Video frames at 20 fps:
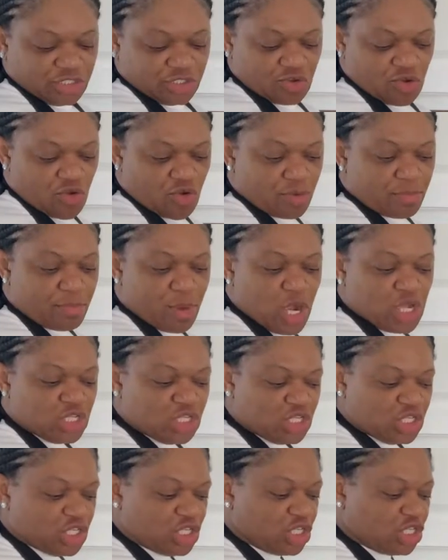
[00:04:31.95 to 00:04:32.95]
or
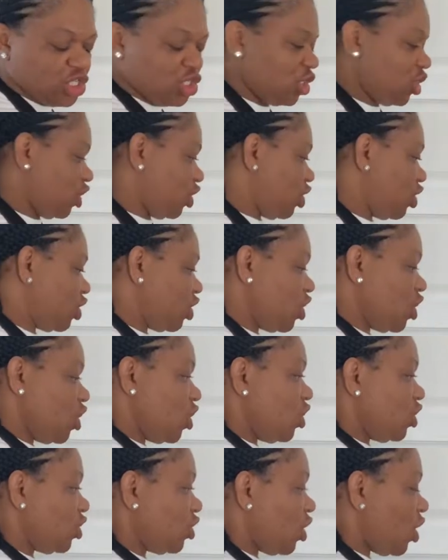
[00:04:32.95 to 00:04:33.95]
bunch.
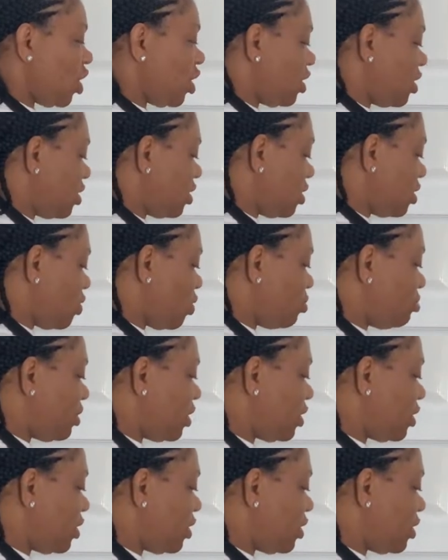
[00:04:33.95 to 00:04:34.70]
So all this is going to be